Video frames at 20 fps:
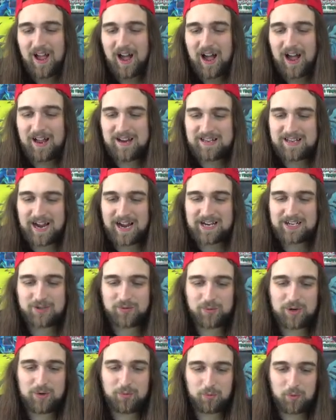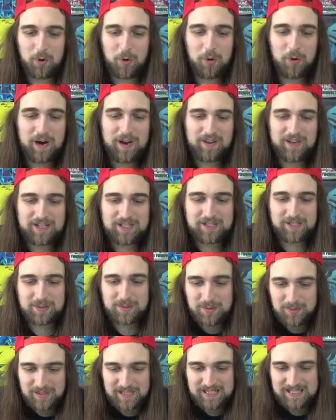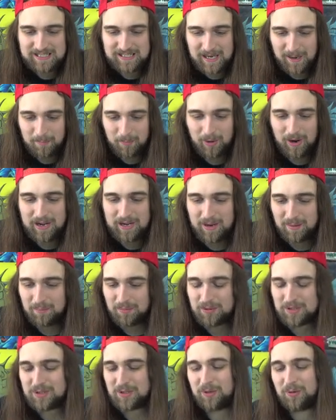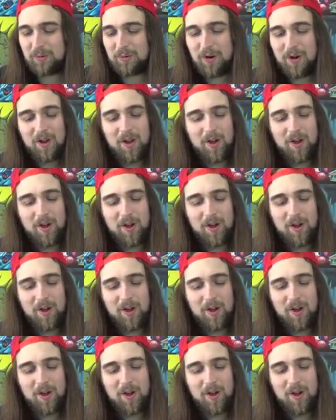Uh, dice re-roll, and then Suzuki Samurai number two.